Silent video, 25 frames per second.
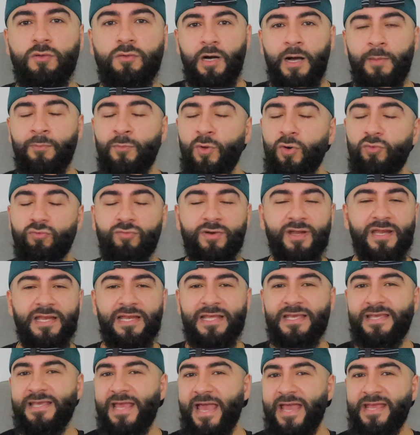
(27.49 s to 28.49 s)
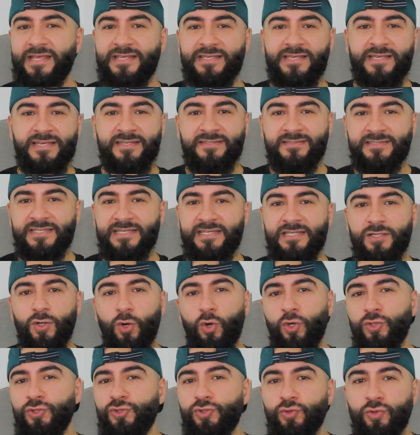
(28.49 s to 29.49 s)
I'm not really a Yeezy
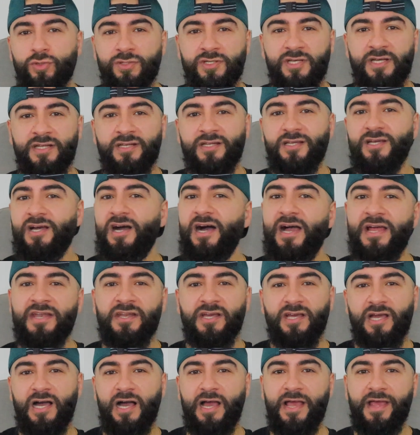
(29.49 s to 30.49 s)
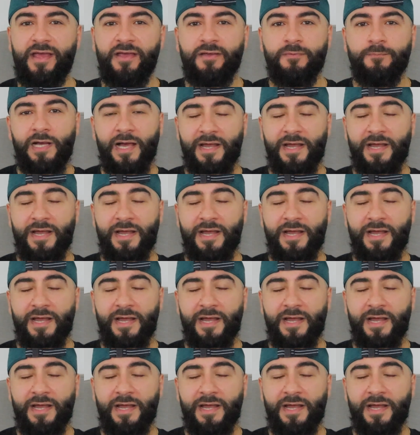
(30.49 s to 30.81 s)
or Jordan kind of guy.